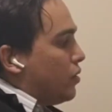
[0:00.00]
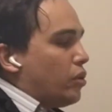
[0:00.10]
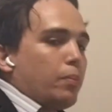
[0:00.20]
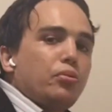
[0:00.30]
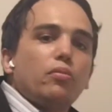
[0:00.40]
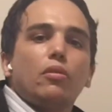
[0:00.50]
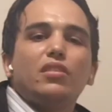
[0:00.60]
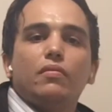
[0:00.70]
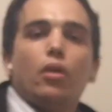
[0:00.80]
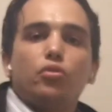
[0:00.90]
you're
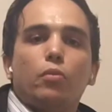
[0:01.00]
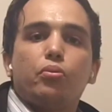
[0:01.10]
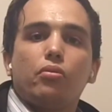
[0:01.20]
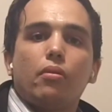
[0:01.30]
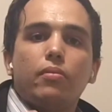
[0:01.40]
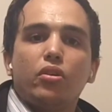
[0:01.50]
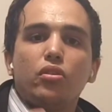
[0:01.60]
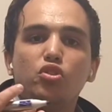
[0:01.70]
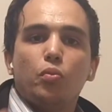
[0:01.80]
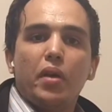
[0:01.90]
probably
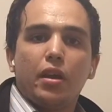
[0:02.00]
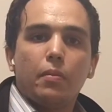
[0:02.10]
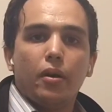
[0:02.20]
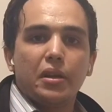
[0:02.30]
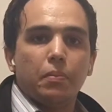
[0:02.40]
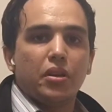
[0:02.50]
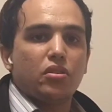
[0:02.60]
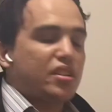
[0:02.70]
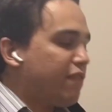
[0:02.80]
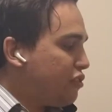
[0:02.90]
going to make money,
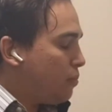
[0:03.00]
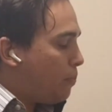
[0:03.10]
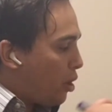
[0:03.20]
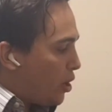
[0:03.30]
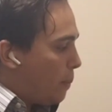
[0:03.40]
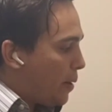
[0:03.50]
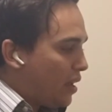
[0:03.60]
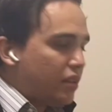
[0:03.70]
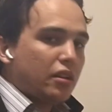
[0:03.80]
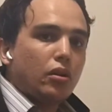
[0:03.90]
because after
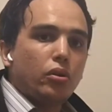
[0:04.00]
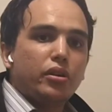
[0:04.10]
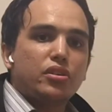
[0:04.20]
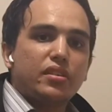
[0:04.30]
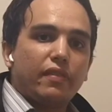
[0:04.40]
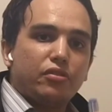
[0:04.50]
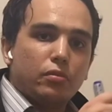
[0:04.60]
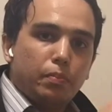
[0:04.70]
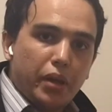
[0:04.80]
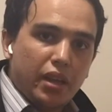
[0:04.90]
paying the lawyers, after
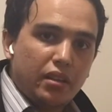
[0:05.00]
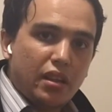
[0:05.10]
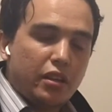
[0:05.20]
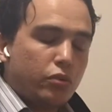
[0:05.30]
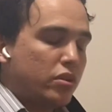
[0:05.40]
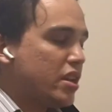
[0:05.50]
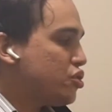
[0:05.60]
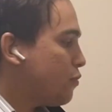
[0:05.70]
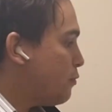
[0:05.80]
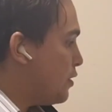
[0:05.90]
paying the
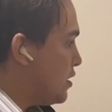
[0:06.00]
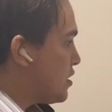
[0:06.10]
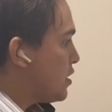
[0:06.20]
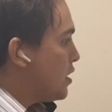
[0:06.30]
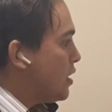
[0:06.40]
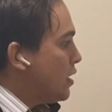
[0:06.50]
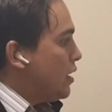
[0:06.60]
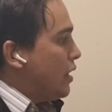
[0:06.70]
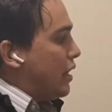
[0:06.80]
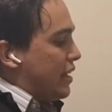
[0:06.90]
liquidation fees,
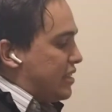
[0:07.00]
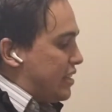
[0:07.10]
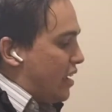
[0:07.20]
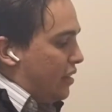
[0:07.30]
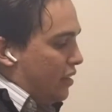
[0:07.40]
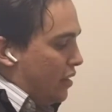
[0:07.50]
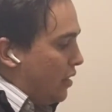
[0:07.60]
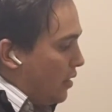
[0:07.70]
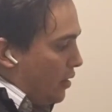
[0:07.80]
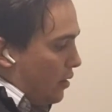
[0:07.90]
let's say
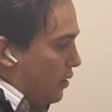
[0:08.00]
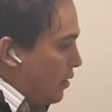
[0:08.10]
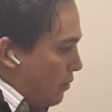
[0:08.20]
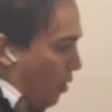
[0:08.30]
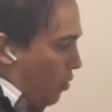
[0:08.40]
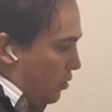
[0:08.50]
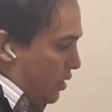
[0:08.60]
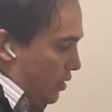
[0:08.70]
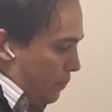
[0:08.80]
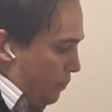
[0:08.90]

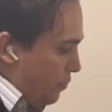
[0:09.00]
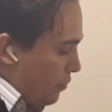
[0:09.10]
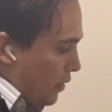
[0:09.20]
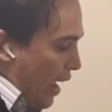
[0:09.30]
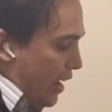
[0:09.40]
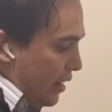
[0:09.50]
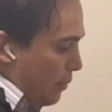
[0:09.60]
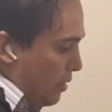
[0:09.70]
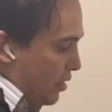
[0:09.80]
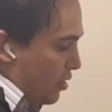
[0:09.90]
only
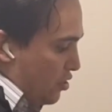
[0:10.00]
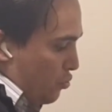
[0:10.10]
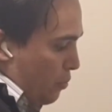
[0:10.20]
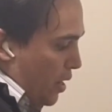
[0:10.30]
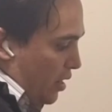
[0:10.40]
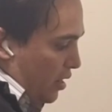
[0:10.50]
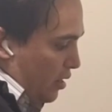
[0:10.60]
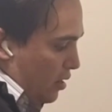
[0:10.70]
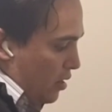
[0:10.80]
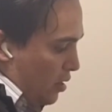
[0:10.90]
80 million is
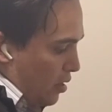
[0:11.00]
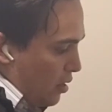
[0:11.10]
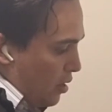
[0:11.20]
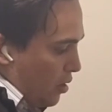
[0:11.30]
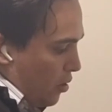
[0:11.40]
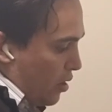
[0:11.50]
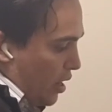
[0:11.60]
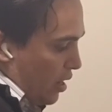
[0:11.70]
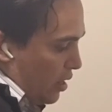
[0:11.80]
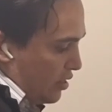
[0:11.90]
remaining,
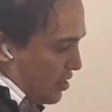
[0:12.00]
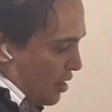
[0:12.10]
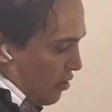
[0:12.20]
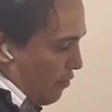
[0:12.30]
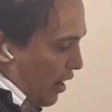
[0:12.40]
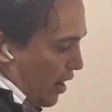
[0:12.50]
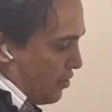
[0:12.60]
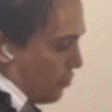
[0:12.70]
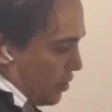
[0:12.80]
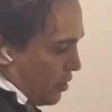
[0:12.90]
okay, instead of
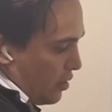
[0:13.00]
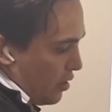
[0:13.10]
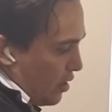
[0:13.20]
100,